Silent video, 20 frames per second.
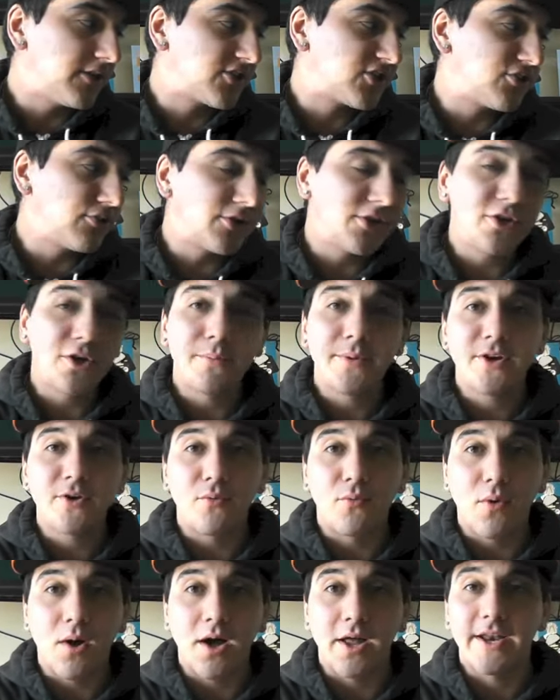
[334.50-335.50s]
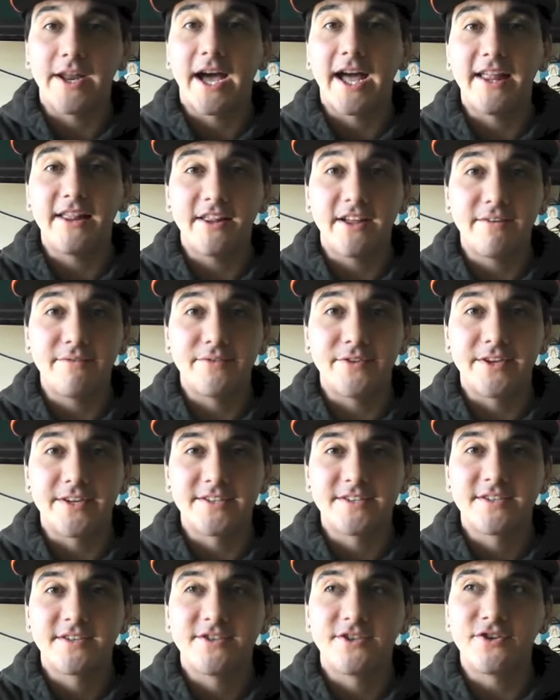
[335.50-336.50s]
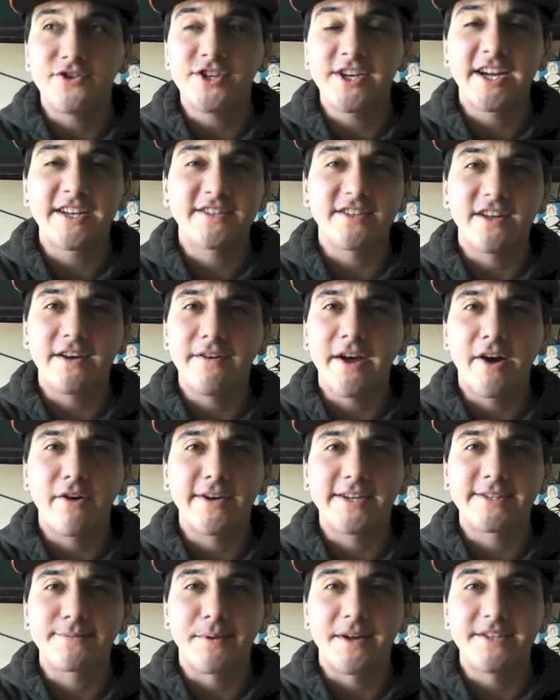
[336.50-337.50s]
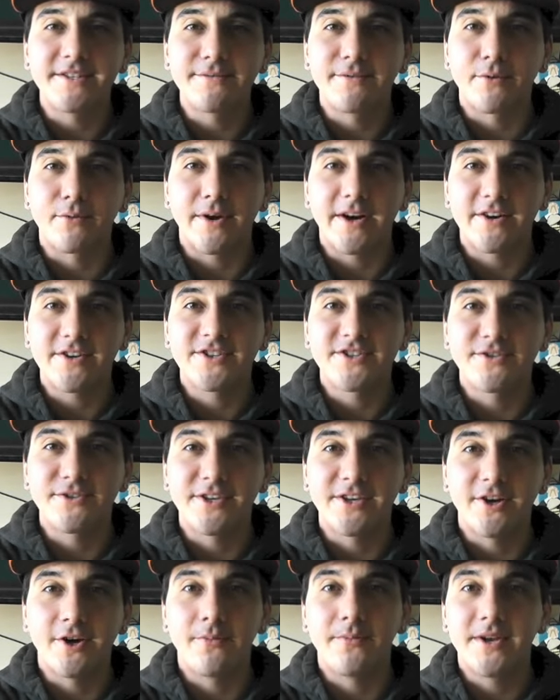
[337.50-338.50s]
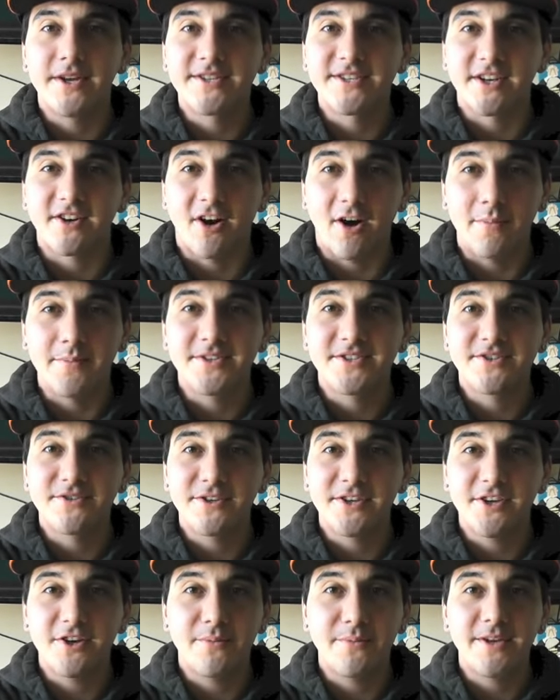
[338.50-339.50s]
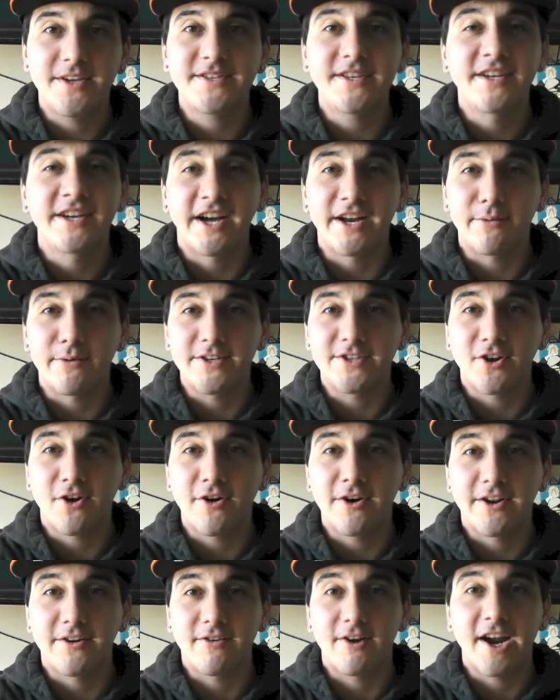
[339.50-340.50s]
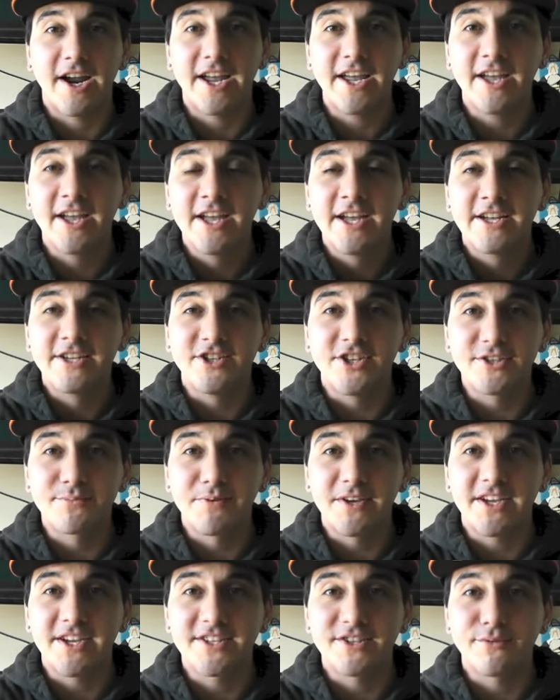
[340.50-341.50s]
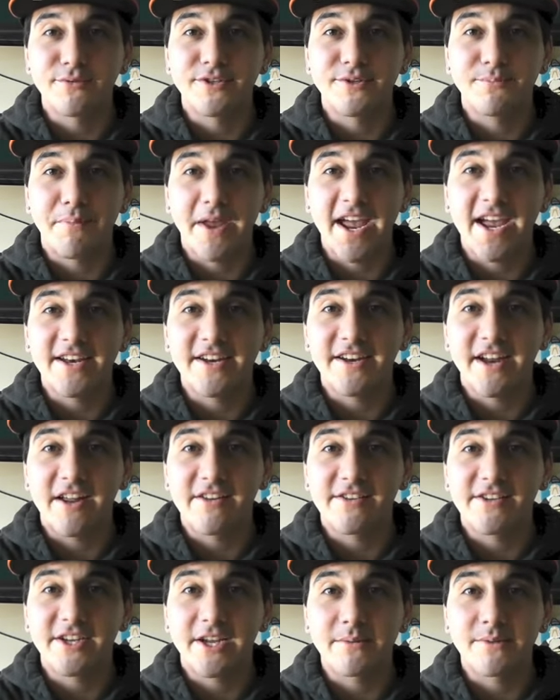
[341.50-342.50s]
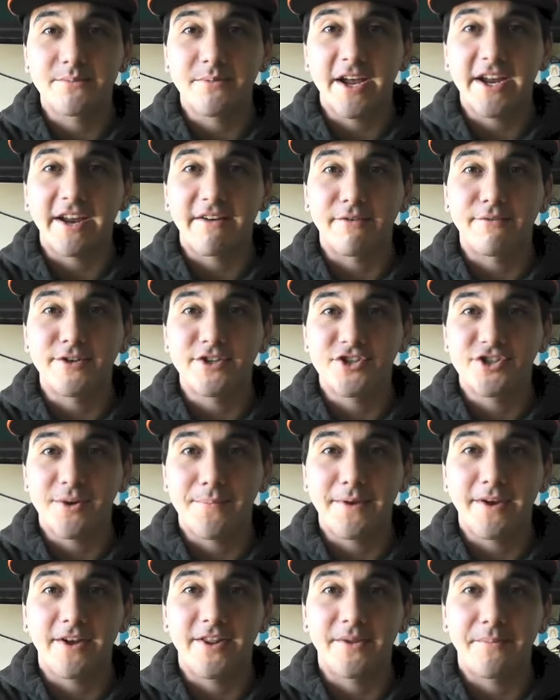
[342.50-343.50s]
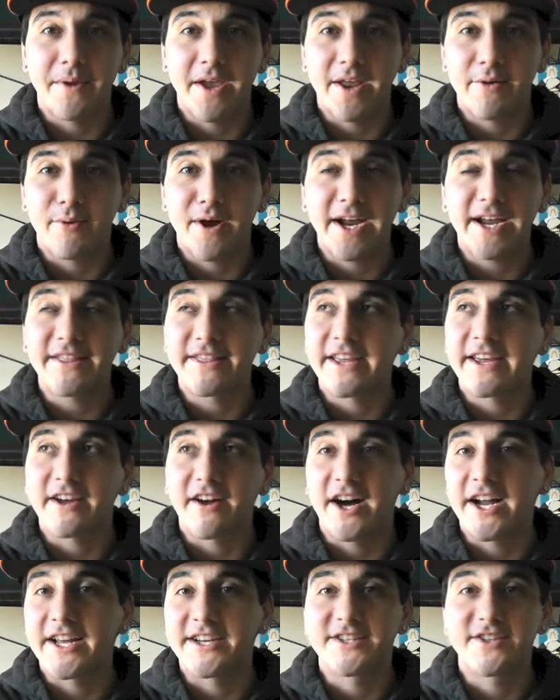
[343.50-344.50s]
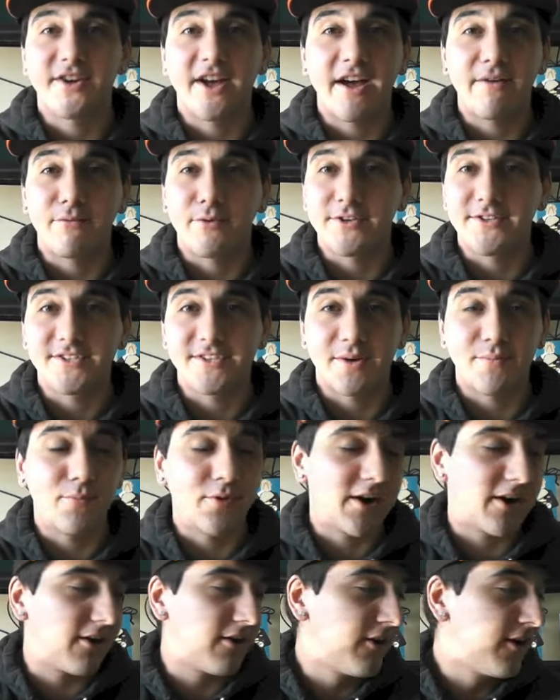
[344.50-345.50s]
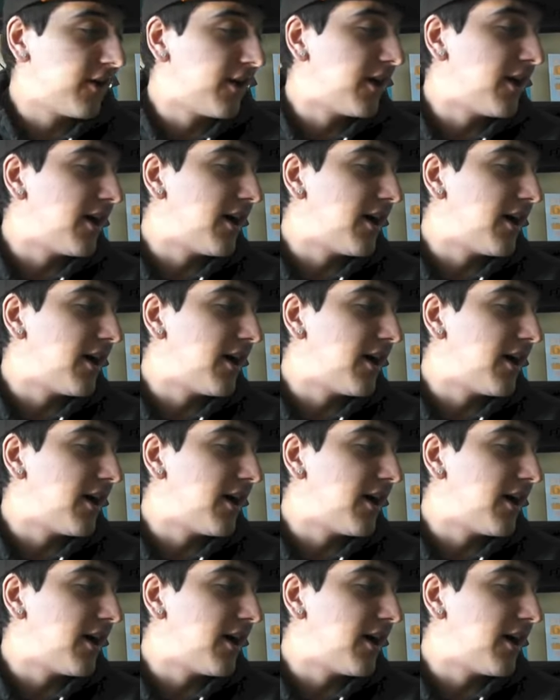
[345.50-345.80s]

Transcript: Tsukiyomi to 1. I love this. Don't you guys love how expensive a rare Tsukiyomi is, a common Tsukiyomi is? Kind of retarded, right? Just because it was banned and now that it comes back, everyone's jumping on the bandwagon. Thank God I still have one somewhere.